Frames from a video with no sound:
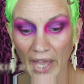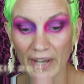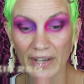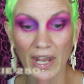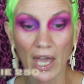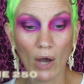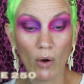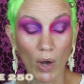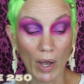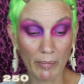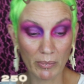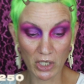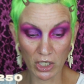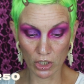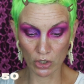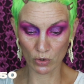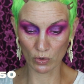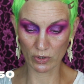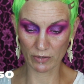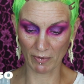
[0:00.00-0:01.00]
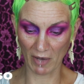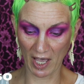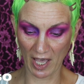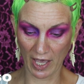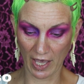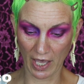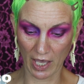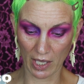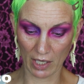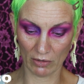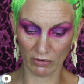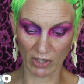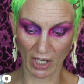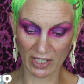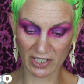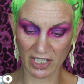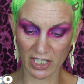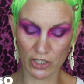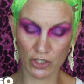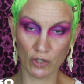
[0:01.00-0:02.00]
And now I'm gonna use my
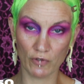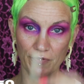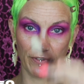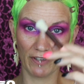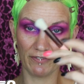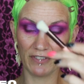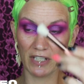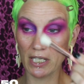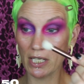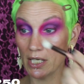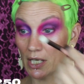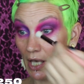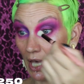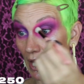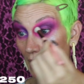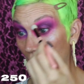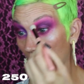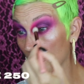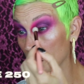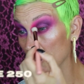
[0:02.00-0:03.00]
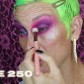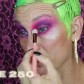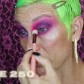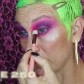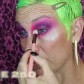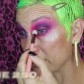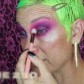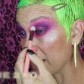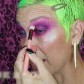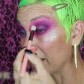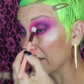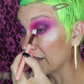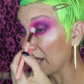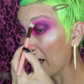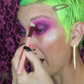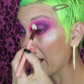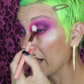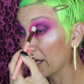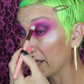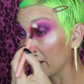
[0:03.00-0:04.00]
LUXIE 250 and I'm just gonna take
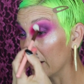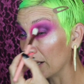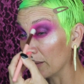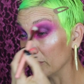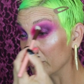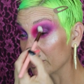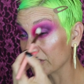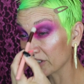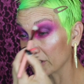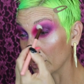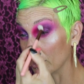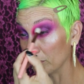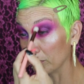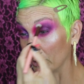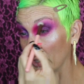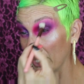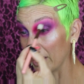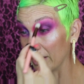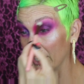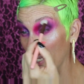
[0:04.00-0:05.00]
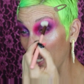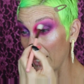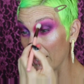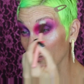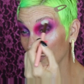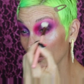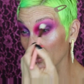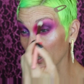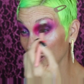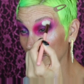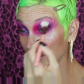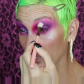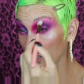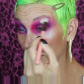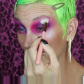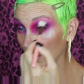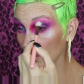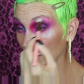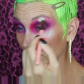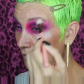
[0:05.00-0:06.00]
that and I'm just gonna blend
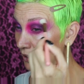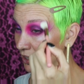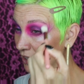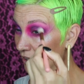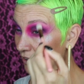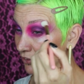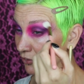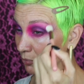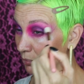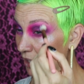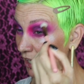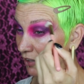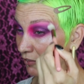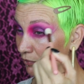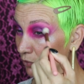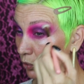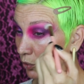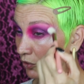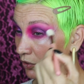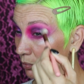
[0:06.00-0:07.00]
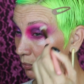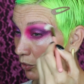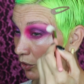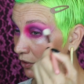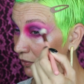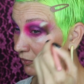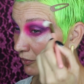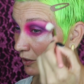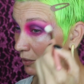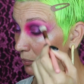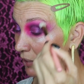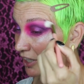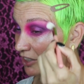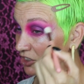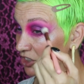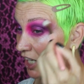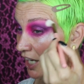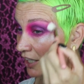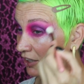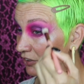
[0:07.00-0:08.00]
everything because my VOLDEMORPHE, my
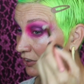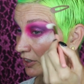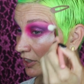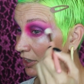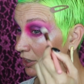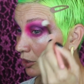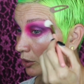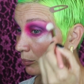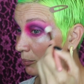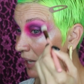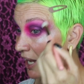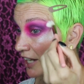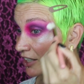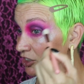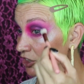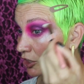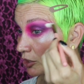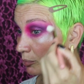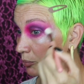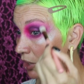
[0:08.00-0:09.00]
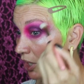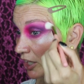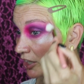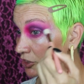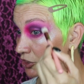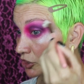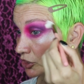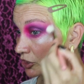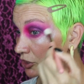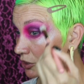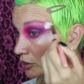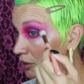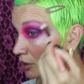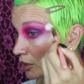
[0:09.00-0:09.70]
Jaclyn Hill magic brush